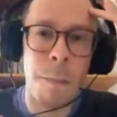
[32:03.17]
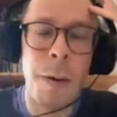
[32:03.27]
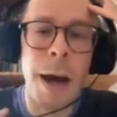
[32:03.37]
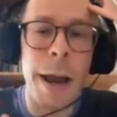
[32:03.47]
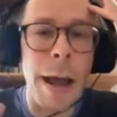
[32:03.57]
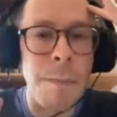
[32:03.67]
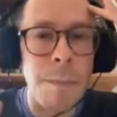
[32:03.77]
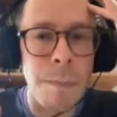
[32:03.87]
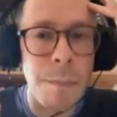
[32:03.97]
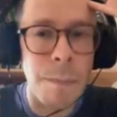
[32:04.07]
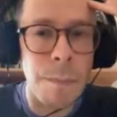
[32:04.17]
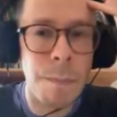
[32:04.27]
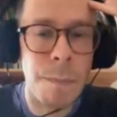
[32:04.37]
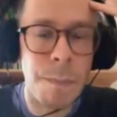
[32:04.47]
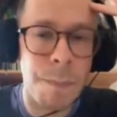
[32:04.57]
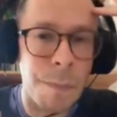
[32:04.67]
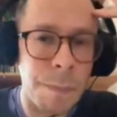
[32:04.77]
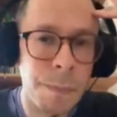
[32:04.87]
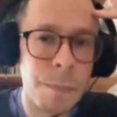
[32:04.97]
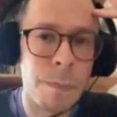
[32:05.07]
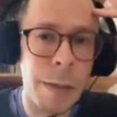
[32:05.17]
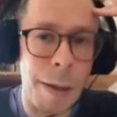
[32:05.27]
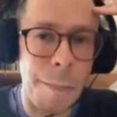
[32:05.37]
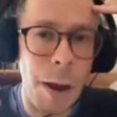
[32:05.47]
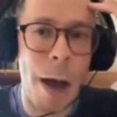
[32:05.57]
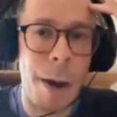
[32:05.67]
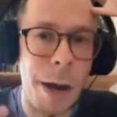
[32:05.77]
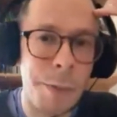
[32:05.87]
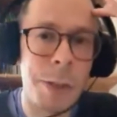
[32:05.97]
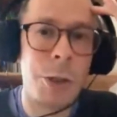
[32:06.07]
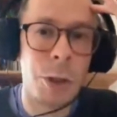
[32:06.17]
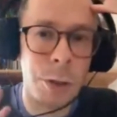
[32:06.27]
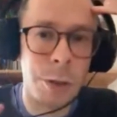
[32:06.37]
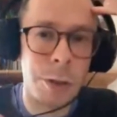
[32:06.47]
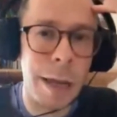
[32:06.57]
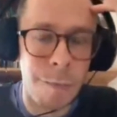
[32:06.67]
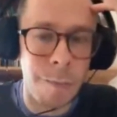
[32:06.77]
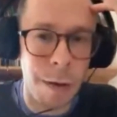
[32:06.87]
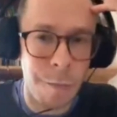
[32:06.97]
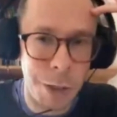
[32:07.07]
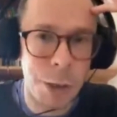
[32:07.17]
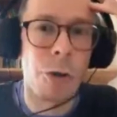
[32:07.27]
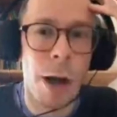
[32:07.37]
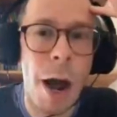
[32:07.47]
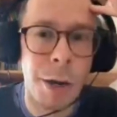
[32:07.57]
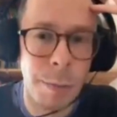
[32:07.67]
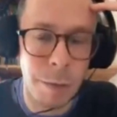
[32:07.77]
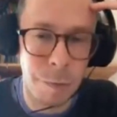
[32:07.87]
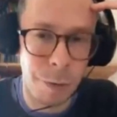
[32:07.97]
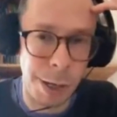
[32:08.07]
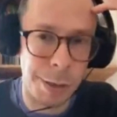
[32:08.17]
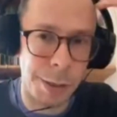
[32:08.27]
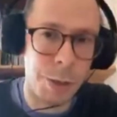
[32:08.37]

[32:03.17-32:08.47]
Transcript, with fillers: But I'm, like, I'm not, I'm not in a position to, to give very strong argument for this.